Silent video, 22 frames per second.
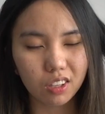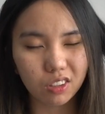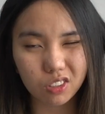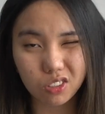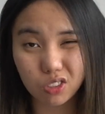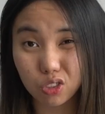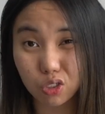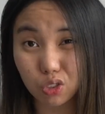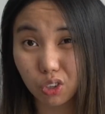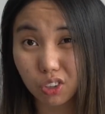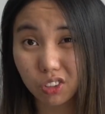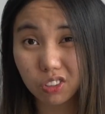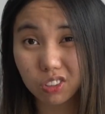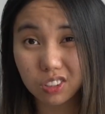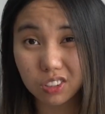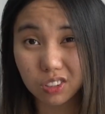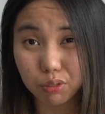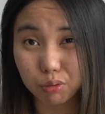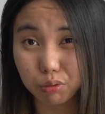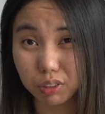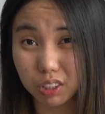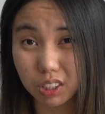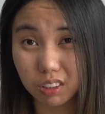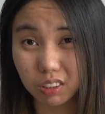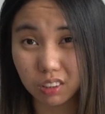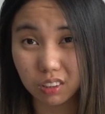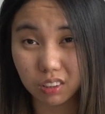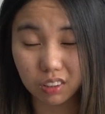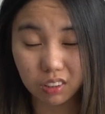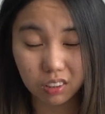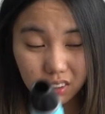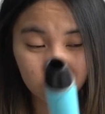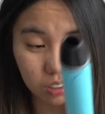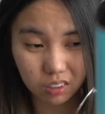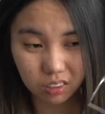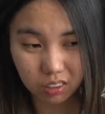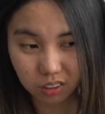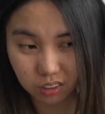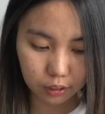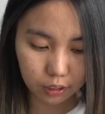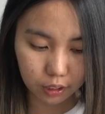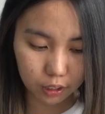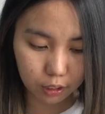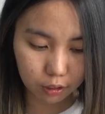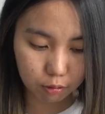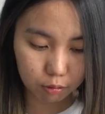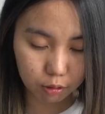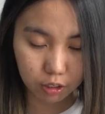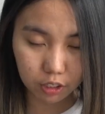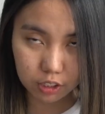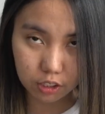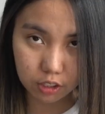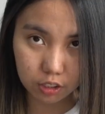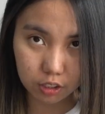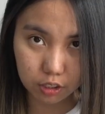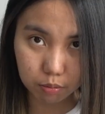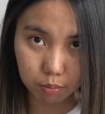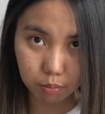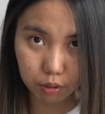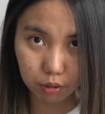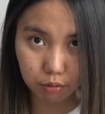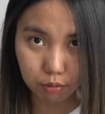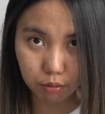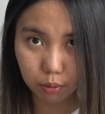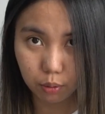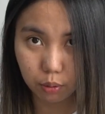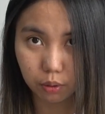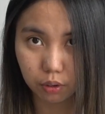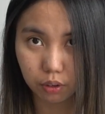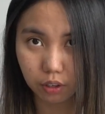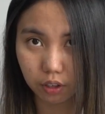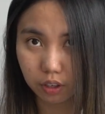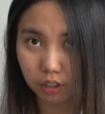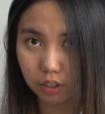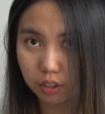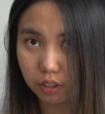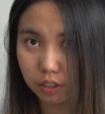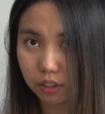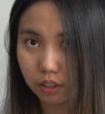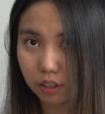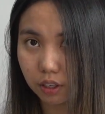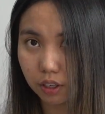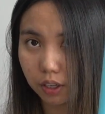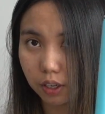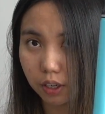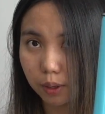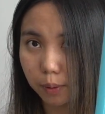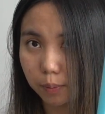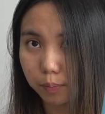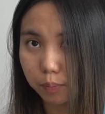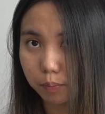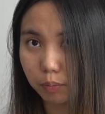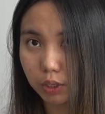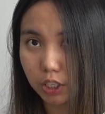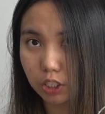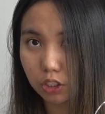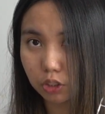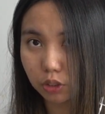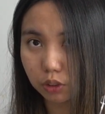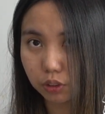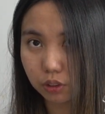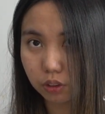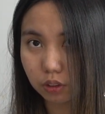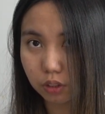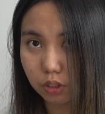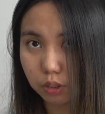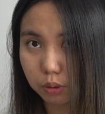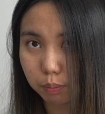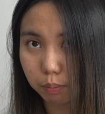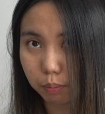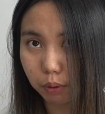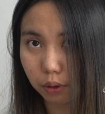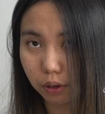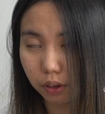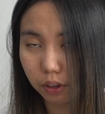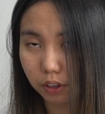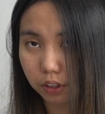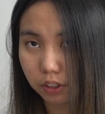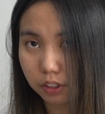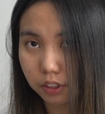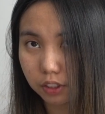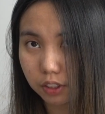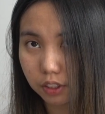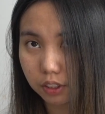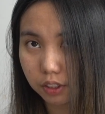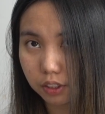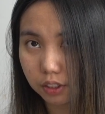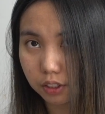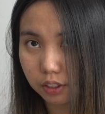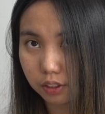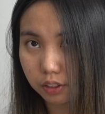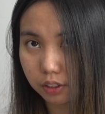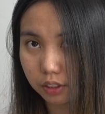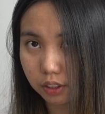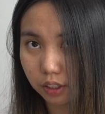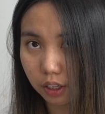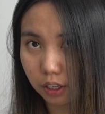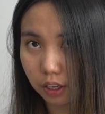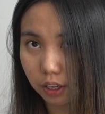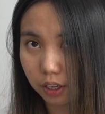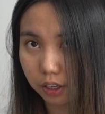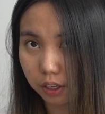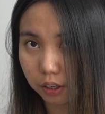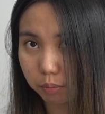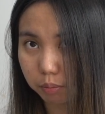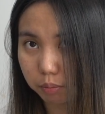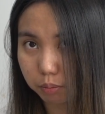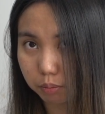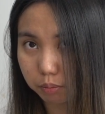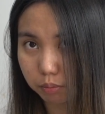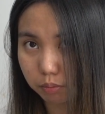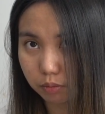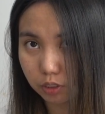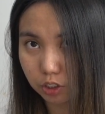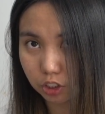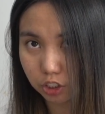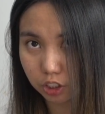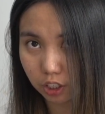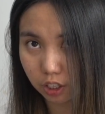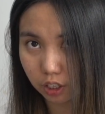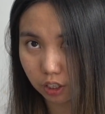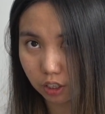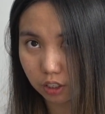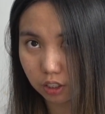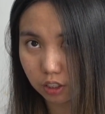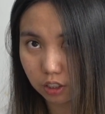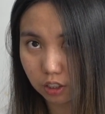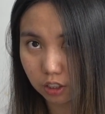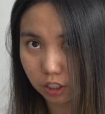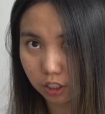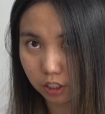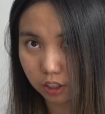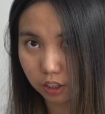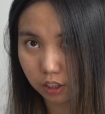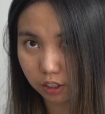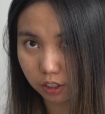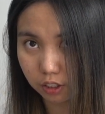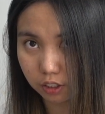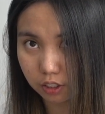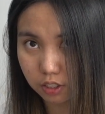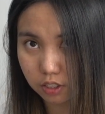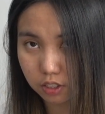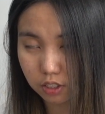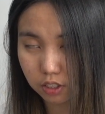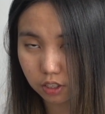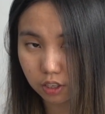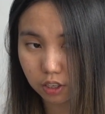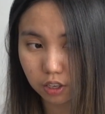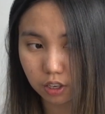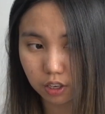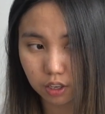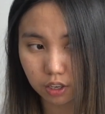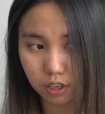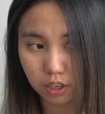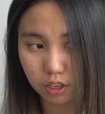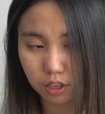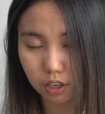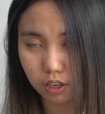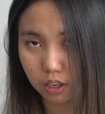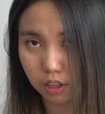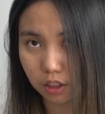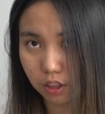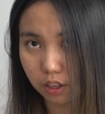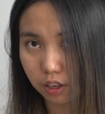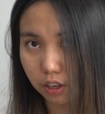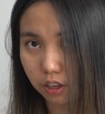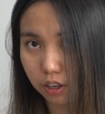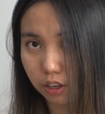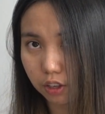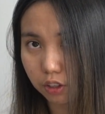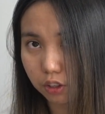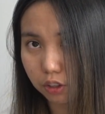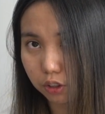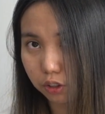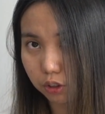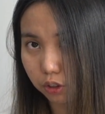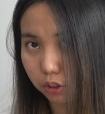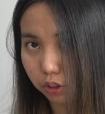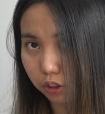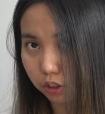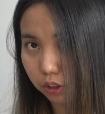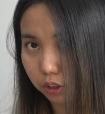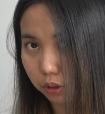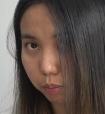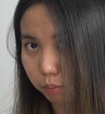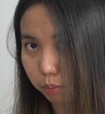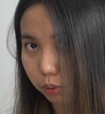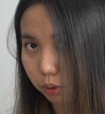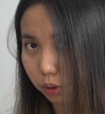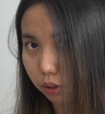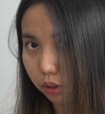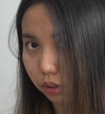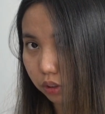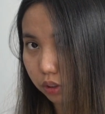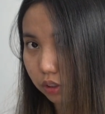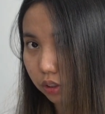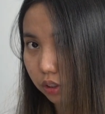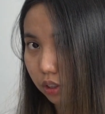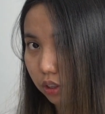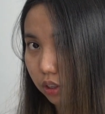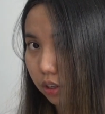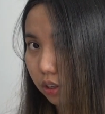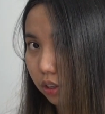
struggle is real. Like what I did before, make sure this part nakaharap siya like this. And then you're gonna put